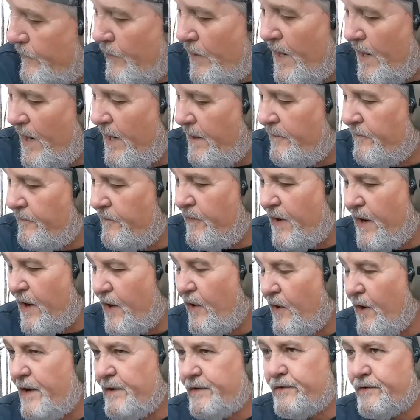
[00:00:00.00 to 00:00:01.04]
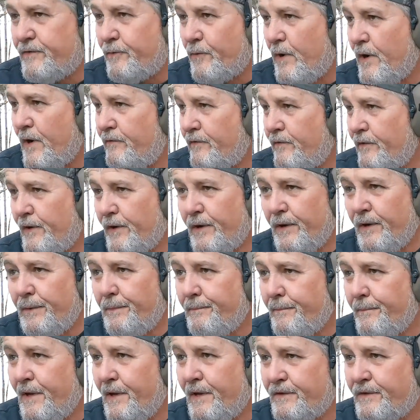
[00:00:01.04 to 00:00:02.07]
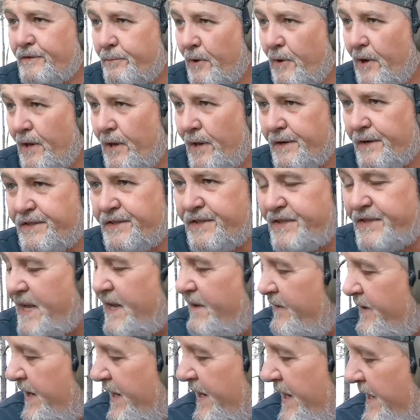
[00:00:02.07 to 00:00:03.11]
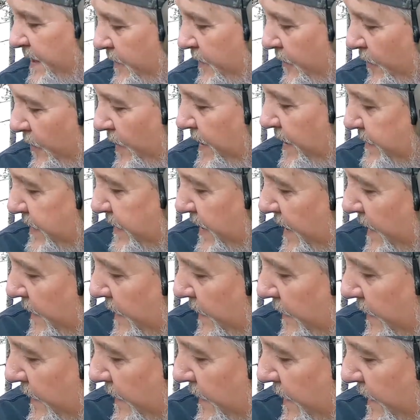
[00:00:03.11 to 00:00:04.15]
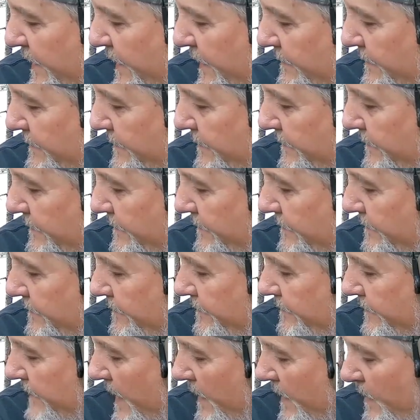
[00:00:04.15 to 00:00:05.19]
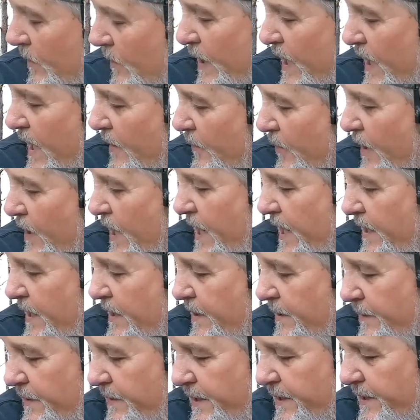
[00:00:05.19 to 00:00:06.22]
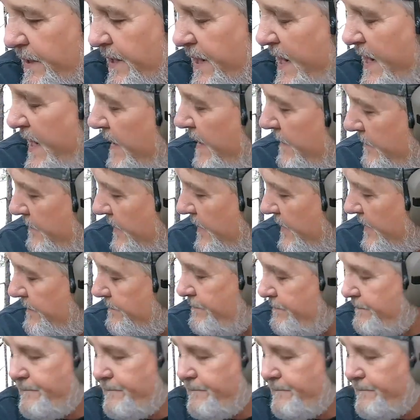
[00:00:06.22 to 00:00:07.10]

Right, and figure it's probably 78 degrees out here today. I mean, we got rain coming in tonight, but